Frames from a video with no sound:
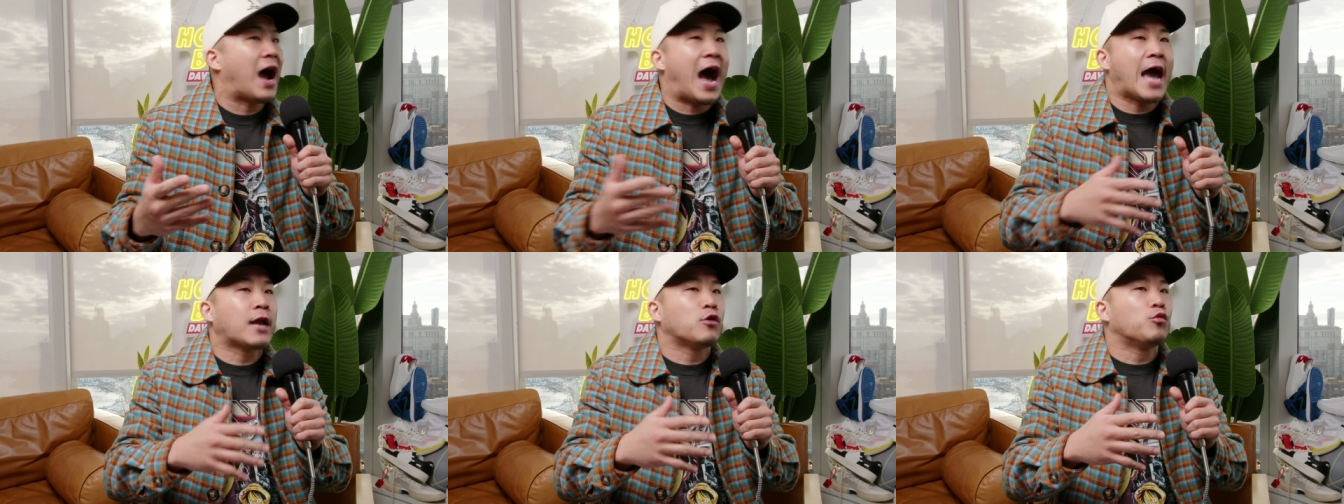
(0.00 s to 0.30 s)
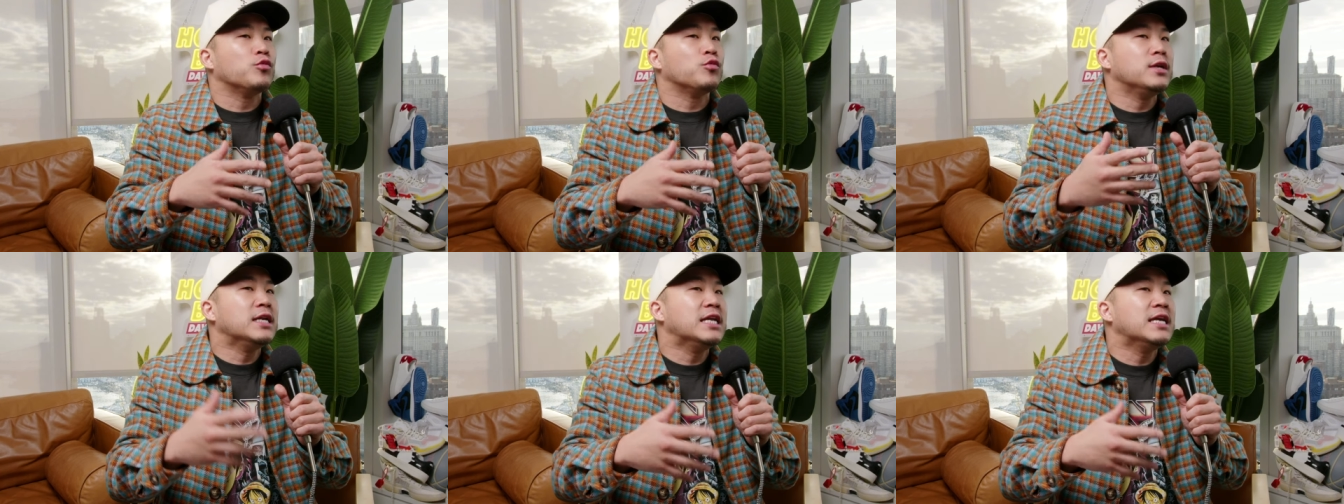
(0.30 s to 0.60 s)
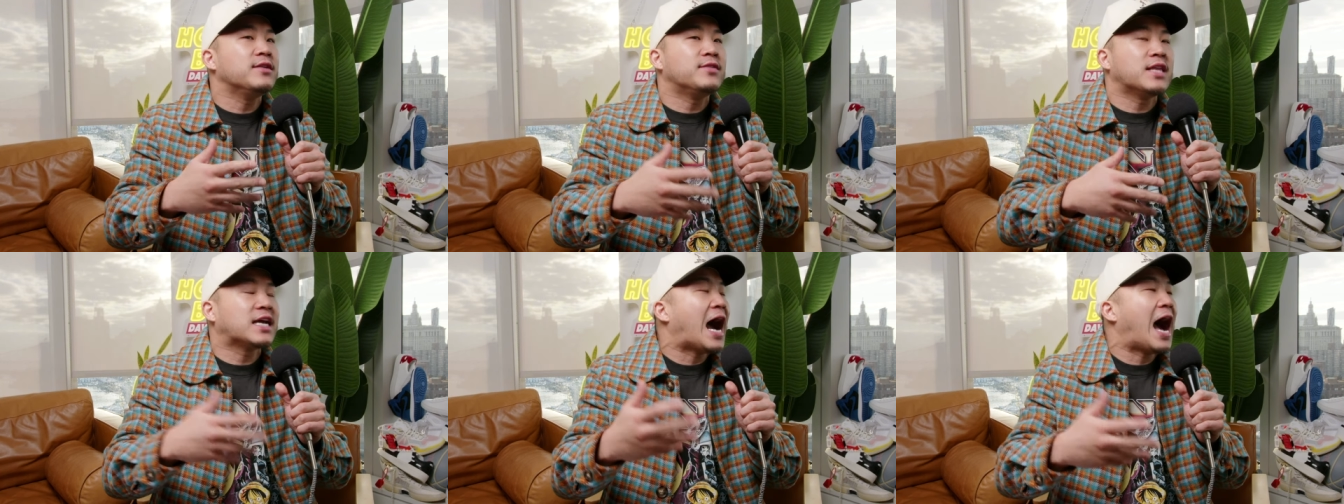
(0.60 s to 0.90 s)
I don't
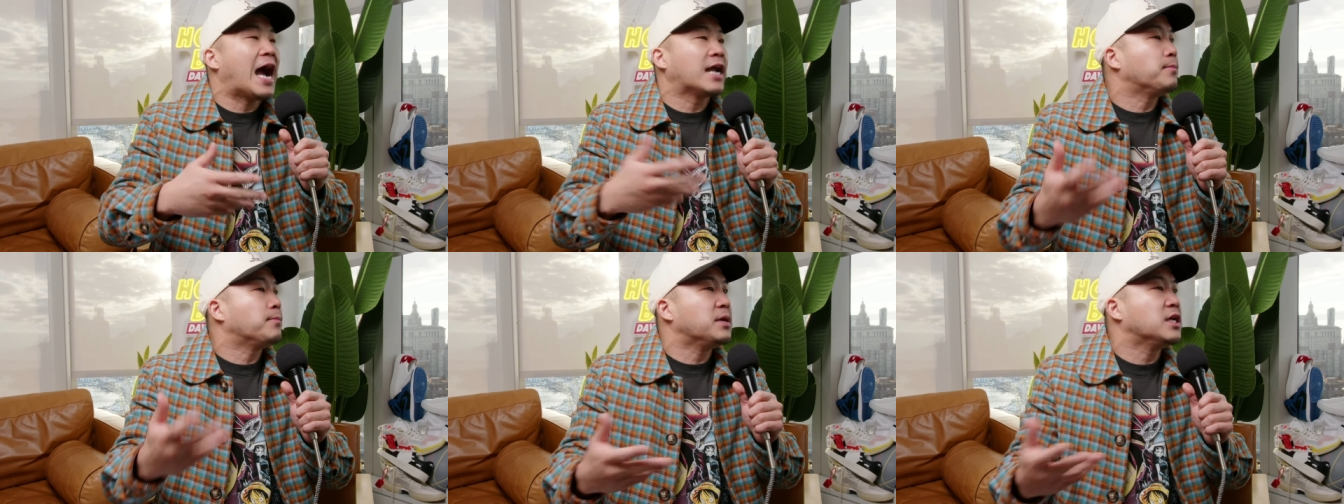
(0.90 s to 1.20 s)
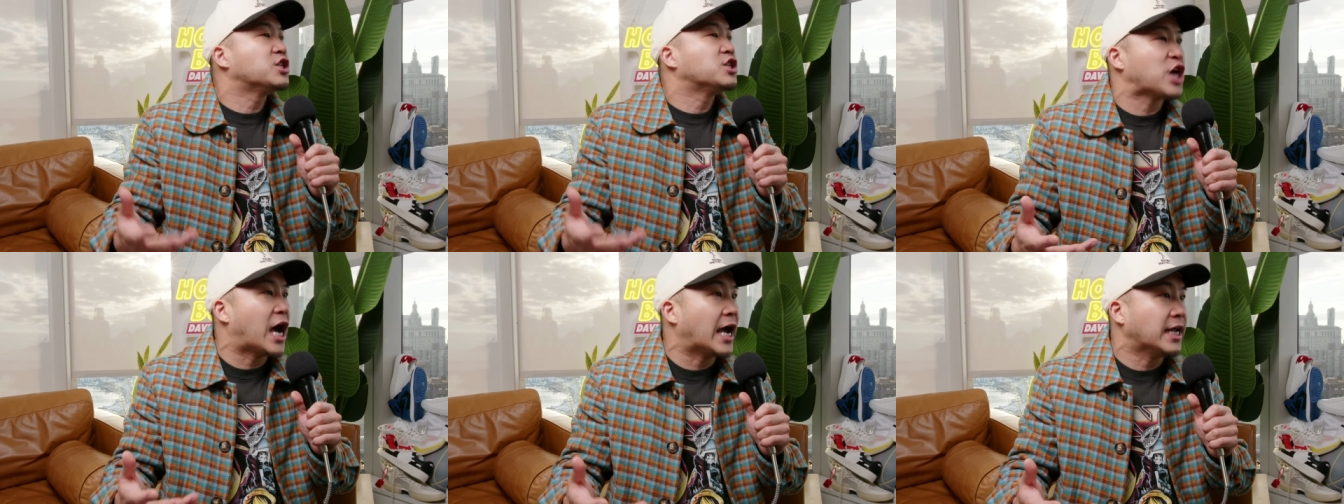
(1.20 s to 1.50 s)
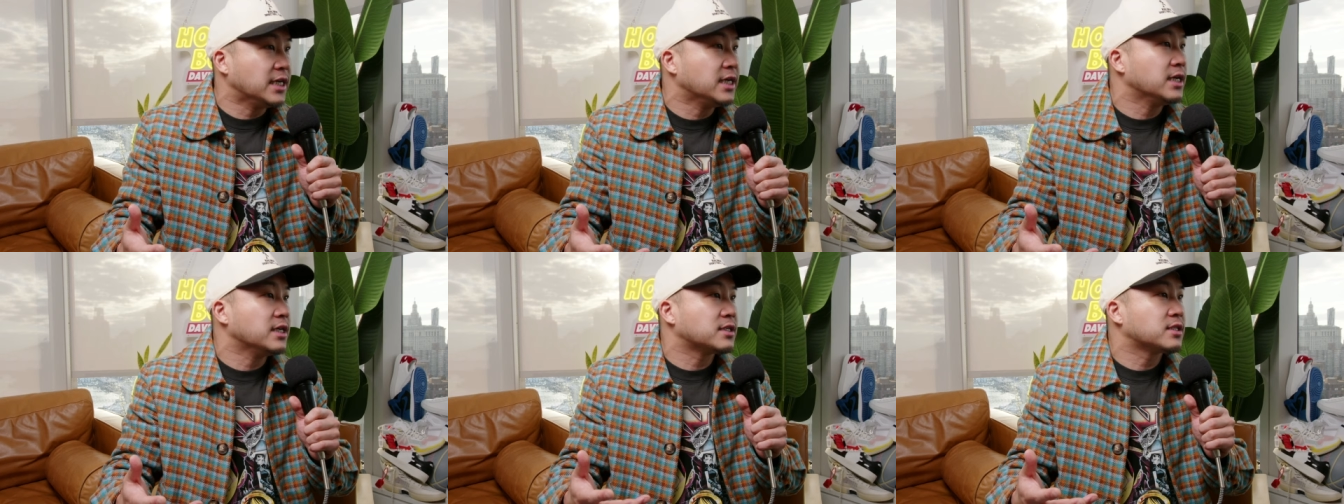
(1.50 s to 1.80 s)
need the guy to be
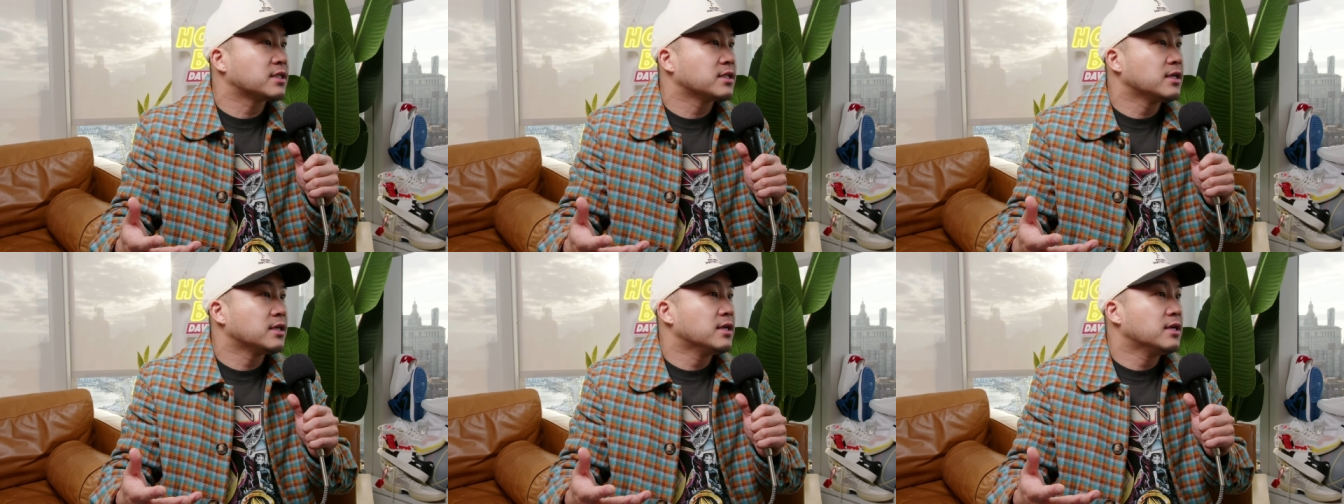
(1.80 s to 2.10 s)
Chinese.